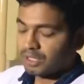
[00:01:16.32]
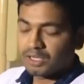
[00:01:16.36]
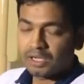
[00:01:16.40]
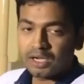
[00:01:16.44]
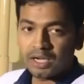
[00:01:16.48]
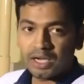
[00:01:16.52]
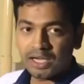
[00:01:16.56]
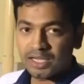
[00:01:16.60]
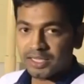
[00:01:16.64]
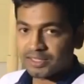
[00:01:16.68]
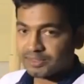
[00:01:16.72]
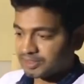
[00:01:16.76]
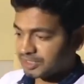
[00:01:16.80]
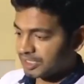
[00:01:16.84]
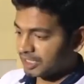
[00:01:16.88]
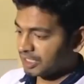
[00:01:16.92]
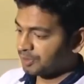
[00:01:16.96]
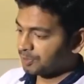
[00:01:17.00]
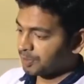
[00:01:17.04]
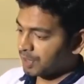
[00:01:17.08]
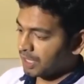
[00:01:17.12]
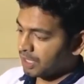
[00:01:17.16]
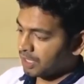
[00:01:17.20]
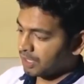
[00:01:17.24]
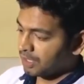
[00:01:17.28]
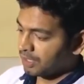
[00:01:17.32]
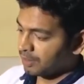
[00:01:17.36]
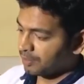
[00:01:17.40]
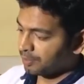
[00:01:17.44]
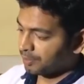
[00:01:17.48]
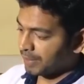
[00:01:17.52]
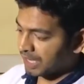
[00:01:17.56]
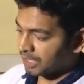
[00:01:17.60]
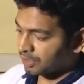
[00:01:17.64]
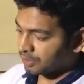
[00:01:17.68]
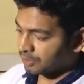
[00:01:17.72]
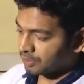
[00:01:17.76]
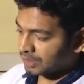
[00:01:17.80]
a Sigma
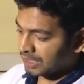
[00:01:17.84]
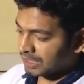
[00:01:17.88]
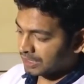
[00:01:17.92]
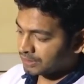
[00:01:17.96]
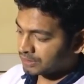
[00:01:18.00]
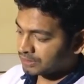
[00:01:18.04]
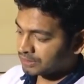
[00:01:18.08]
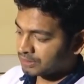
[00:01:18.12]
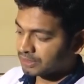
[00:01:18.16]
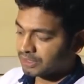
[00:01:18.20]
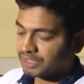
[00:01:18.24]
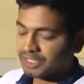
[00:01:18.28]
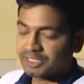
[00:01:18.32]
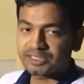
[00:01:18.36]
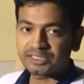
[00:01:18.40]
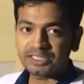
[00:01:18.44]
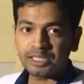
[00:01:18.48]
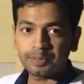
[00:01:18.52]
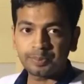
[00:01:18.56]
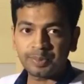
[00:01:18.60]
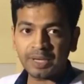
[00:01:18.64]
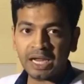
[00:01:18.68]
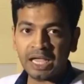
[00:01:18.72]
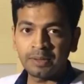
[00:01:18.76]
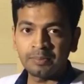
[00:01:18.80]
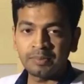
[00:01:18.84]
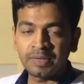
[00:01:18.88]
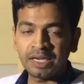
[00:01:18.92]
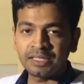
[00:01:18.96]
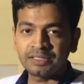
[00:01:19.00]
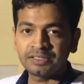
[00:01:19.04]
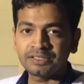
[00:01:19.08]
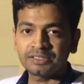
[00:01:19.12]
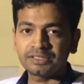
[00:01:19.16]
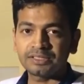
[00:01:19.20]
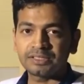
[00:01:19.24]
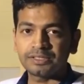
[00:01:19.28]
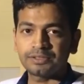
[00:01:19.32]
macro lens. It's a prime
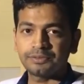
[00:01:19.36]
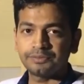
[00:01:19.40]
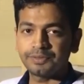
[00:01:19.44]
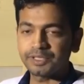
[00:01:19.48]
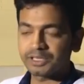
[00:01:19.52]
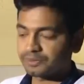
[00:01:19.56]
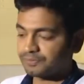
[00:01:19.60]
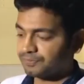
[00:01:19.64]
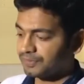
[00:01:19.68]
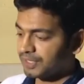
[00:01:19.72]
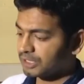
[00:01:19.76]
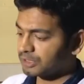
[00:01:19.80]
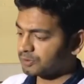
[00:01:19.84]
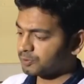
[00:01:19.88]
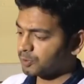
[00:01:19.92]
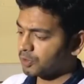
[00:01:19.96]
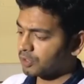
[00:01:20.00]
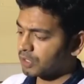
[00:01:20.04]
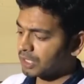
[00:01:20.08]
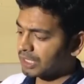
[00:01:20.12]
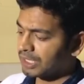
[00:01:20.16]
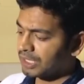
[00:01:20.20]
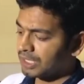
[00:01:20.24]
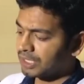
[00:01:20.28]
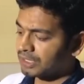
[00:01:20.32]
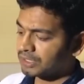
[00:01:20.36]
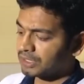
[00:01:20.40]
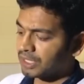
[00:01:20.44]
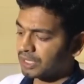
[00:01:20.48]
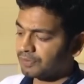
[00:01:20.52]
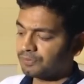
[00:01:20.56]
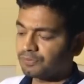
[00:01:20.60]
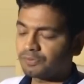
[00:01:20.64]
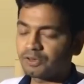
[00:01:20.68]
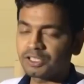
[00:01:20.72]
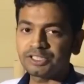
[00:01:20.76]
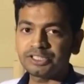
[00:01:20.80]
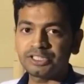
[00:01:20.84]
lens with fixed focal length
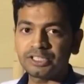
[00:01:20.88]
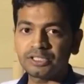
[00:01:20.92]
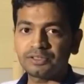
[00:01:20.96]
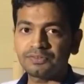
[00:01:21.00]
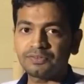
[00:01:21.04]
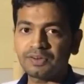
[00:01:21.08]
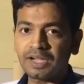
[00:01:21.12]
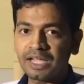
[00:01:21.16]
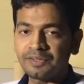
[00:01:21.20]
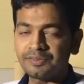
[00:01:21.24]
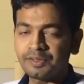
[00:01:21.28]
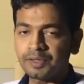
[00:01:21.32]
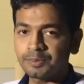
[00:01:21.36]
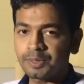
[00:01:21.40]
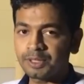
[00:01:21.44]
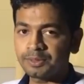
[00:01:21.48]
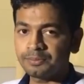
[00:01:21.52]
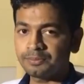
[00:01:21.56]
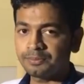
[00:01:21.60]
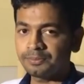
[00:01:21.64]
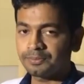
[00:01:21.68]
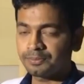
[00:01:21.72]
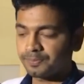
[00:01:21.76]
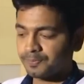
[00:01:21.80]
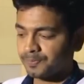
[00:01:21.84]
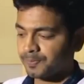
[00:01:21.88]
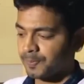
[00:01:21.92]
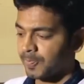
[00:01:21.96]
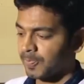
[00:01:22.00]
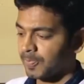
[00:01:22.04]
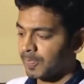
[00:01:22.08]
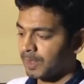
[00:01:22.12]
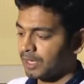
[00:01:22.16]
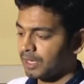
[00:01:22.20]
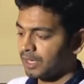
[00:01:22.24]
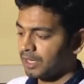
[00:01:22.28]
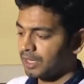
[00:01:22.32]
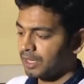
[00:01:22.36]
of 105 mm,
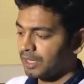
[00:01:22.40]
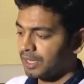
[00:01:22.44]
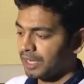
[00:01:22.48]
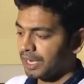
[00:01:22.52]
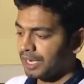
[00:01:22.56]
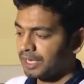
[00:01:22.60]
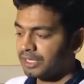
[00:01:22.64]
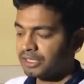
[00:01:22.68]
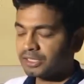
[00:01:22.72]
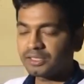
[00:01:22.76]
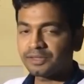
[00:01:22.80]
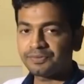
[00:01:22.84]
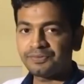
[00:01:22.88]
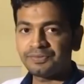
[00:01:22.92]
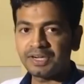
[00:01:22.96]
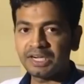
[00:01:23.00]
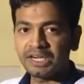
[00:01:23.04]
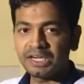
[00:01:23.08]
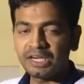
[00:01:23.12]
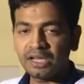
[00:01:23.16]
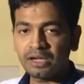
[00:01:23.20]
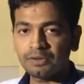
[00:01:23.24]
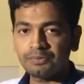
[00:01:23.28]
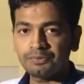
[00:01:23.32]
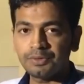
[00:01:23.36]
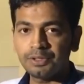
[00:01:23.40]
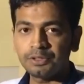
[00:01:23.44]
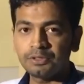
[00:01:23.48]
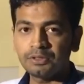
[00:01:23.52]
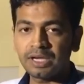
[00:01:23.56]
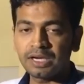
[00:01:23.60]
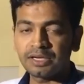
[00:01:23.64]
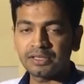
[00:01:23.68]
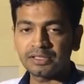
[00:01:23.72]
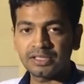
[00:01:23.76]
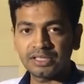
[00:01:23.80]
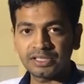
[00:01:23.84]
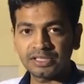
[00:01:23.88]
and the field of view
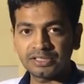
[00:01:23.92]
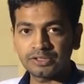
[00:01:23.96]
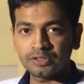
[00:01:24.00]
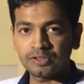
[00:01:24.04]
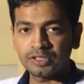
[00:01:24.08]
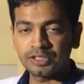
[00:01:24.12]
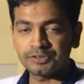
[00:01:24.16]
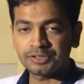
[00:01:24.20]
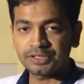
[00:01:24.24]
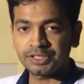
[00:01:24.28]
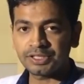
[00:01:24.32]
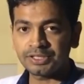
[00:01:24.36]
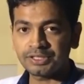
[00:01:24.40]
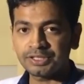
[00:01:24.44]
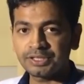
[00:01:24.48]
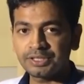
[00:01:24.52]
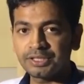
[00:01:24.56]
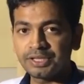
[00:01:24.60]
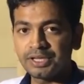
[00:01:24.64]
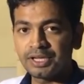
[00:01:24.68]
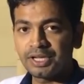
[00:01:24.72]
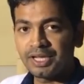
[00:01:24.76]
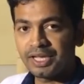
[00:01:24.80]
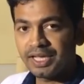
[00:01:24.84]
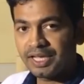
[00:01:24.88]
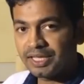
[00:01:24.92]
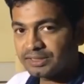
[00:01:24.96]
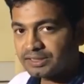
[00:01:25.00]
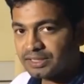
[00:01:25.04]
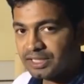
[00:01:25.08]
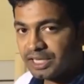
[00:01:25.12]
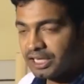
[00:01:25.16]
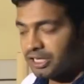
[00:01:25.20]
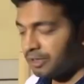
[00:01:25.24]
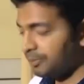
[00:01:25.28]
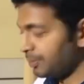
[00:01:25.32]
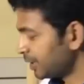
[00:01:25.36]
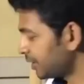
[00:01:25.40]
and the resolution is
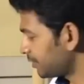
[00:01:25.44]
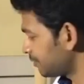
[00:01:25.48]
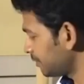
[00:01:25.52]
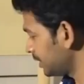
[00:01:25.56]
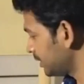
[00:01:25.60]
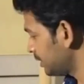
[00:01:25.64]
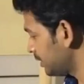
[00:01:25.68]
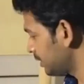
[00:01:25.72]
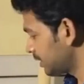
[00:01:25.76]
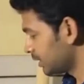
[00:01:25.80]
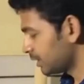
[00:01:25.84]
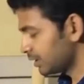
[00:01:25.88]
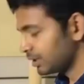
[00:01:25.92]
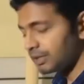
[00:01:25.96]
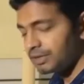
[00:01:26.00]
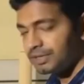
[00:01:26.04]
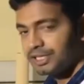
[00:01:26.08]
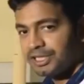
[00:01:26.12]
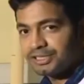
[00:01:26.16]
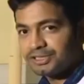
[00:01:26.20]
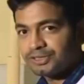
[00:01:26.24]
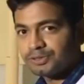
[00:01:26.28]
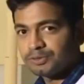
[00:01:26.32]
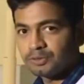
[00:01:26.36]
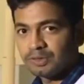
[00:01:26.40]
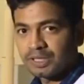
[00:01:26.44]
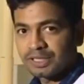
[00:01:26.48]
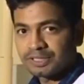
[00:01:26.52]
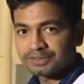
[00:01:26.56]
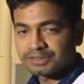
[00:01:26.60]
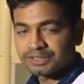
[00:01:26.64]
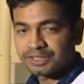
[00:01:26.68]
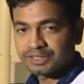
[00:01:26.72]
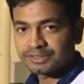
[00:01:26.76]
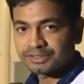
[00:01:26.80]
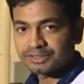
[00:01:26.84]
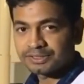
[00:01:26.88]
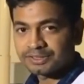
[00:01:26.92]
in between these two
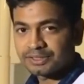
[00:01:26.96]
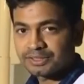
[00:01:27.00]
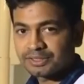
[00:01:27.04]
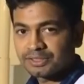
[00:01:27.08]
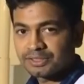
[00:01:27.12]
lenses.